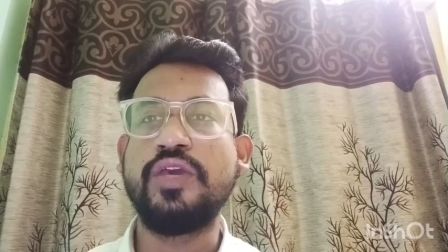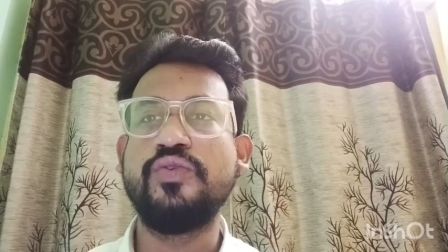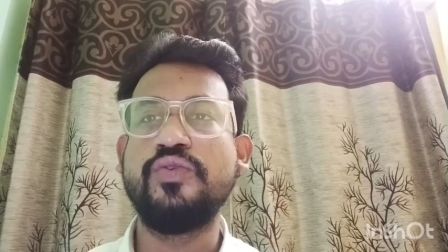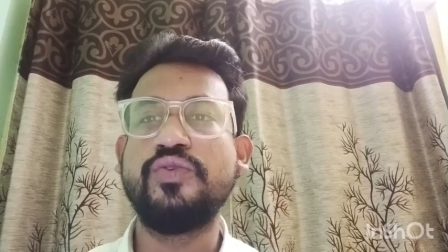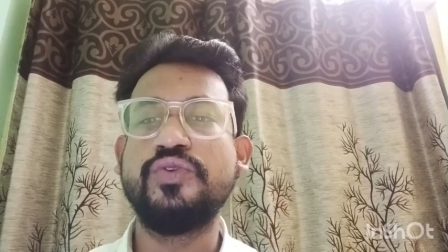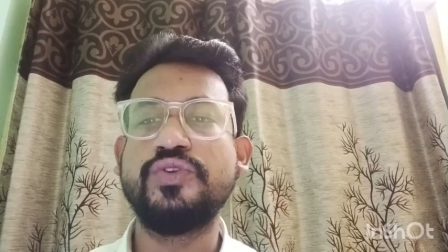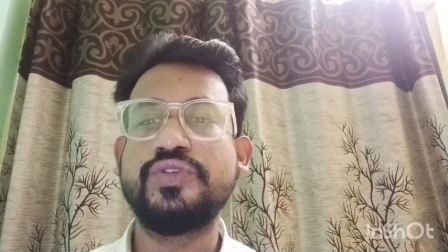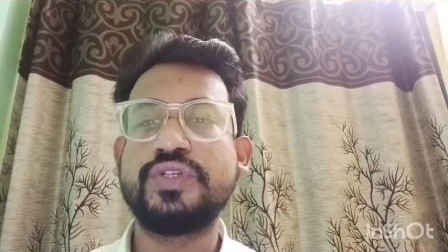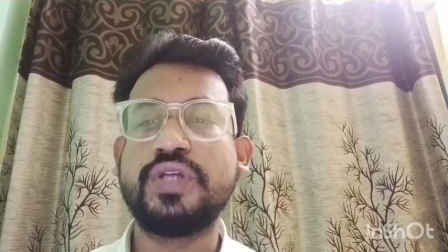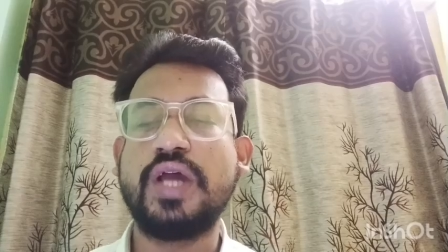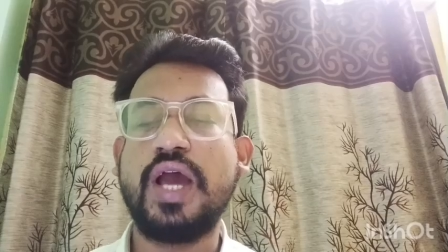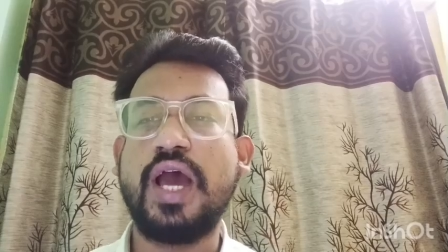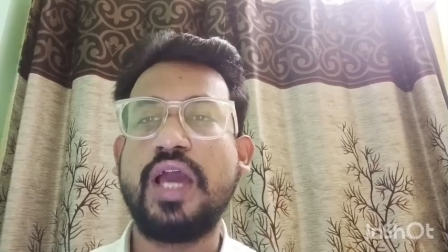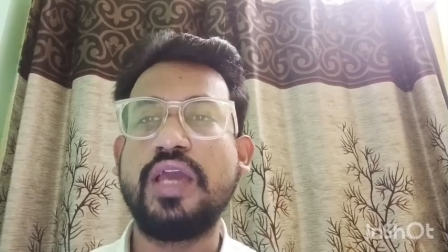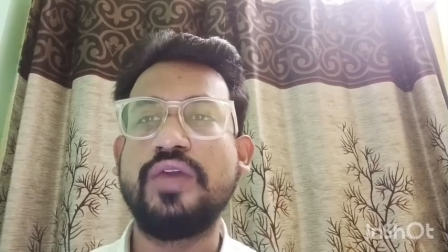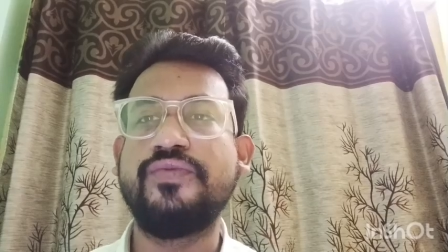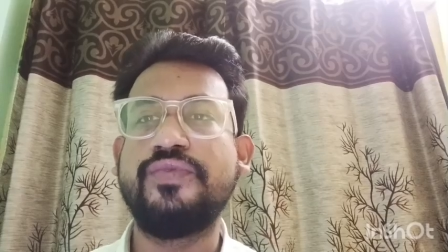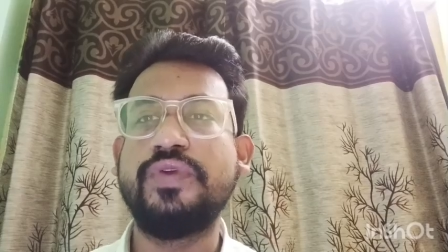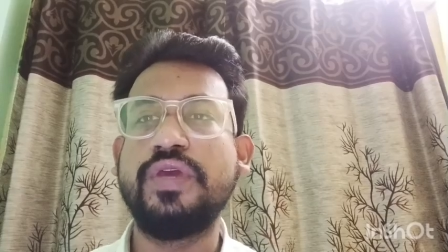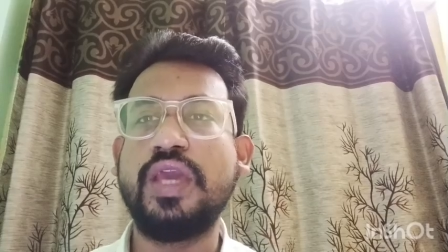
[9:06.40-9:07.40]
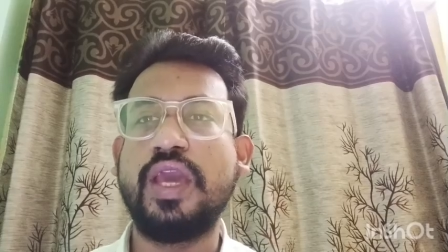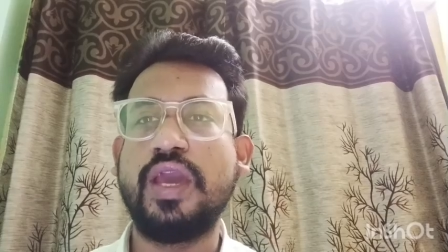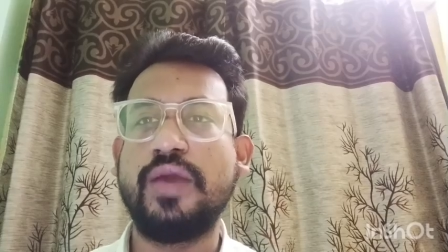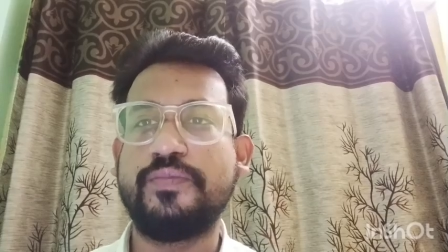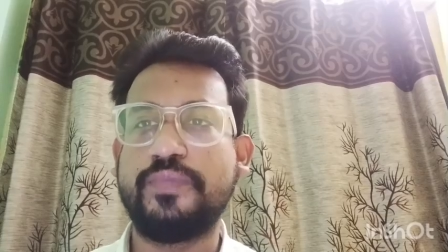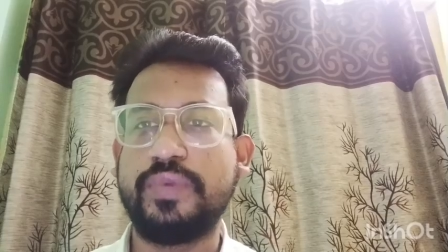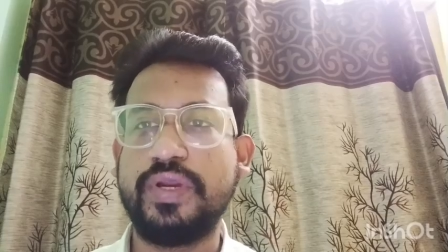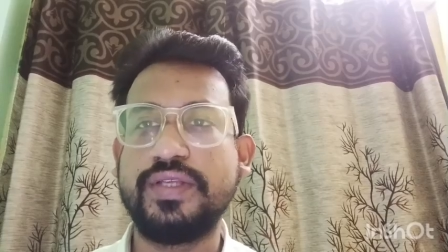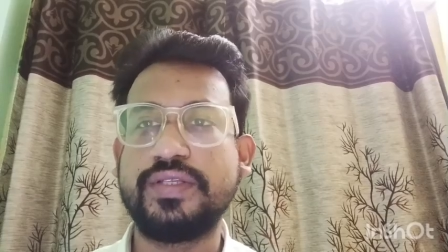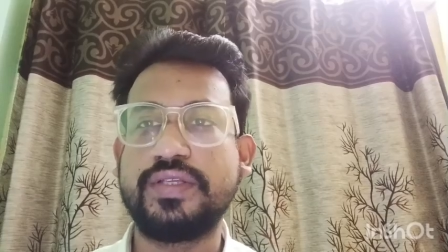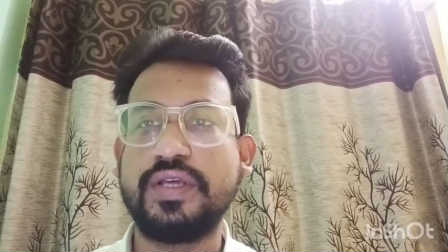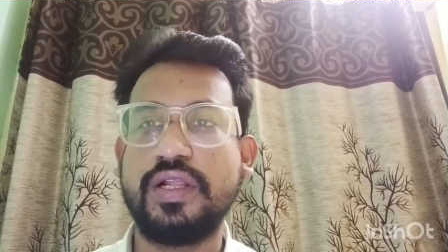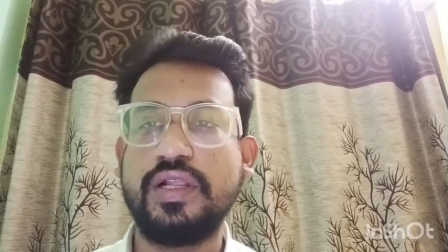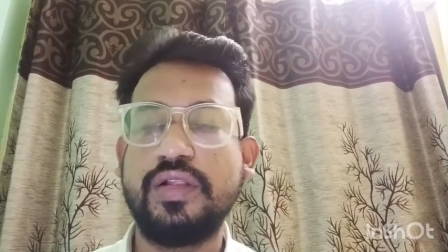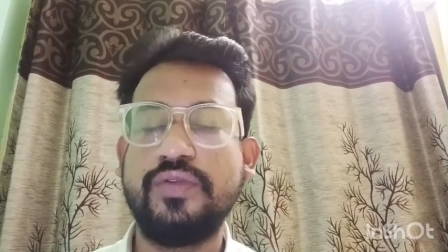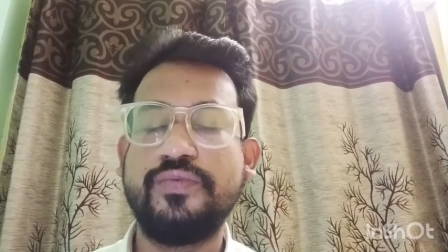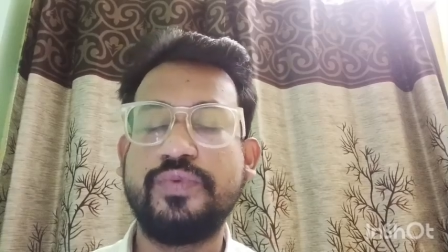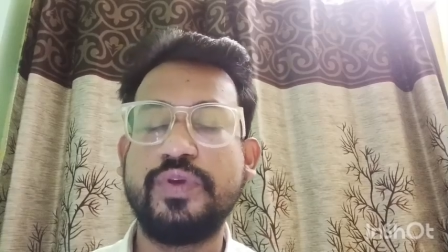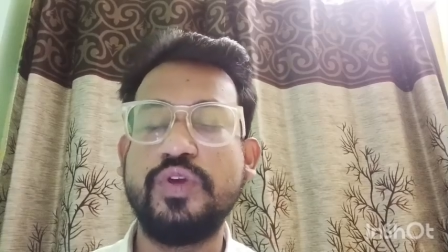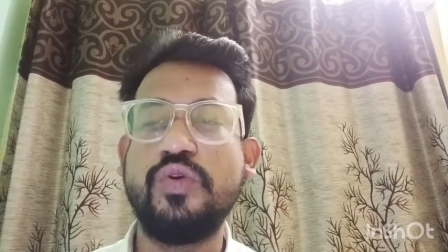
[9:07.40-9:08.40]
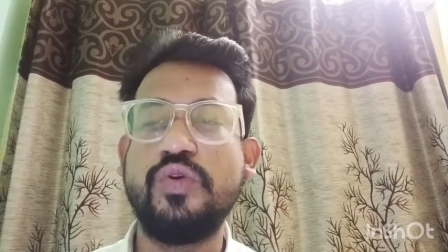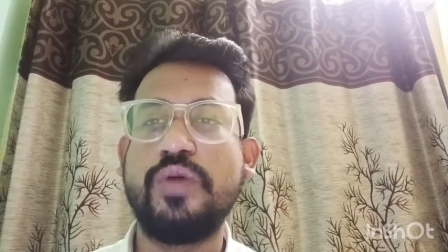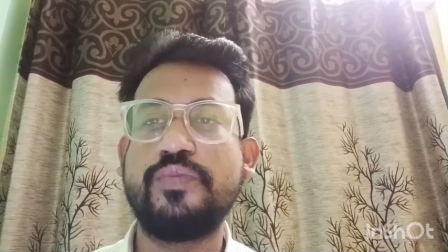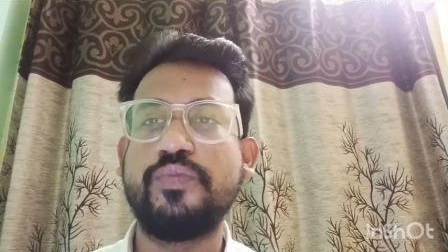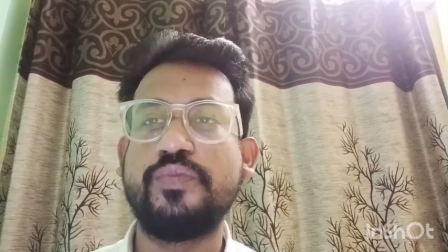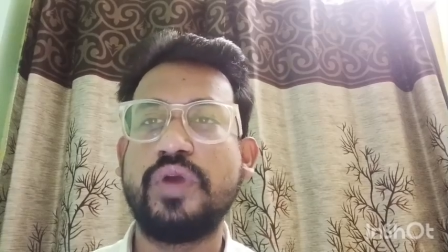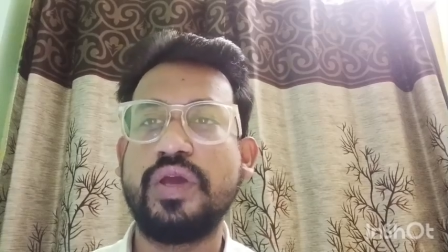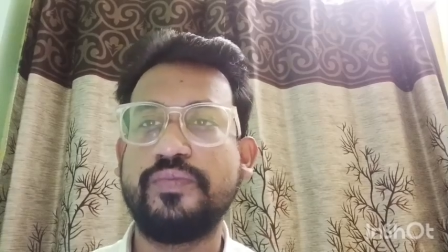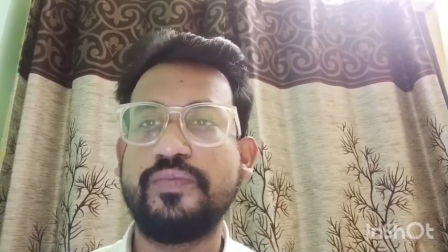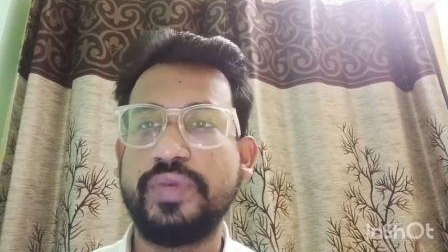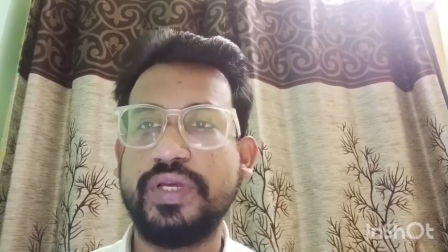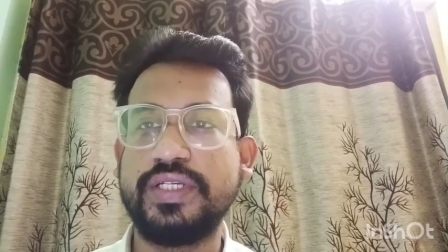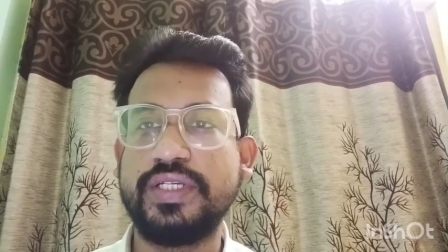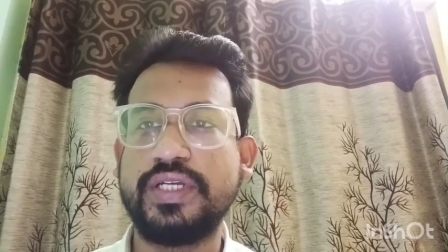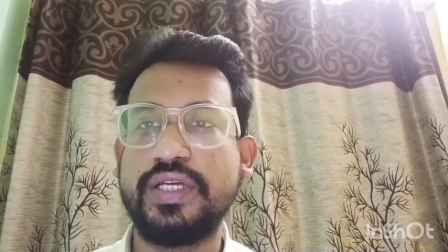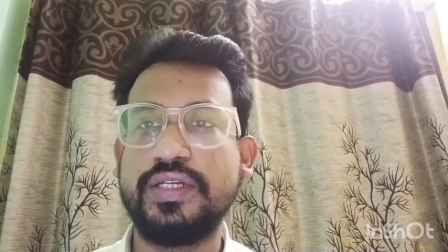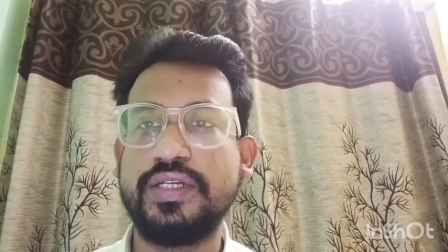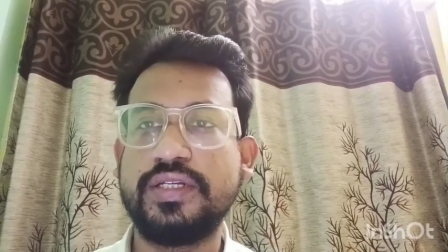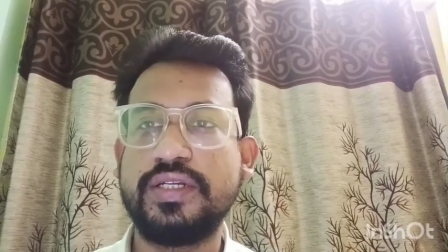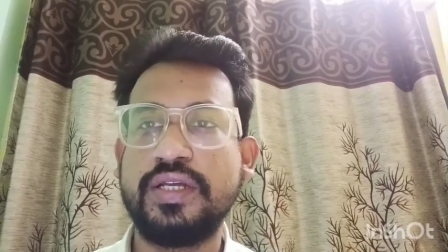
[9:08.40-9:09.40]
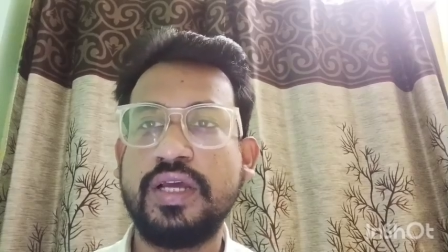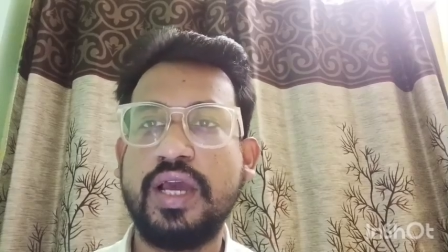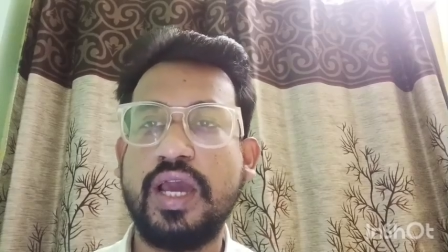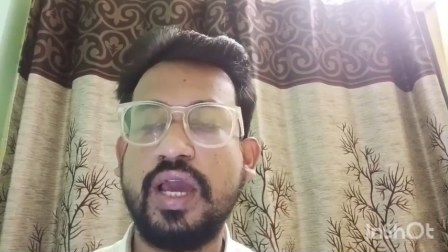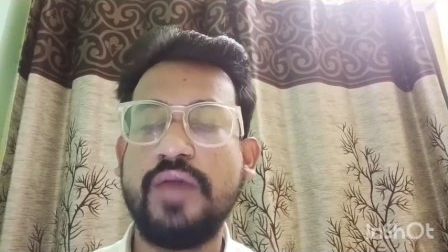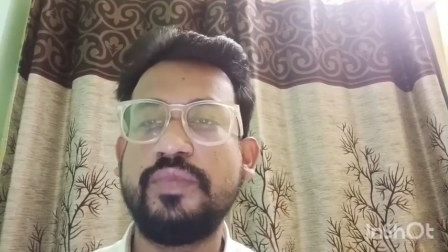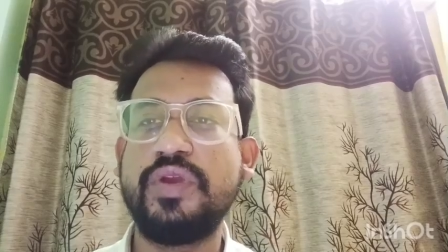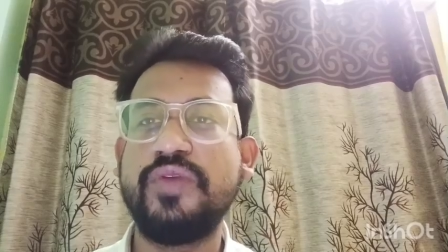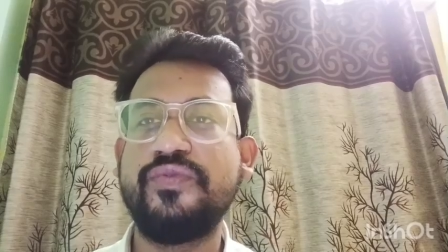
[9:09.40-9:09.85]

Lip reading: I used IV Apresol few of my patient.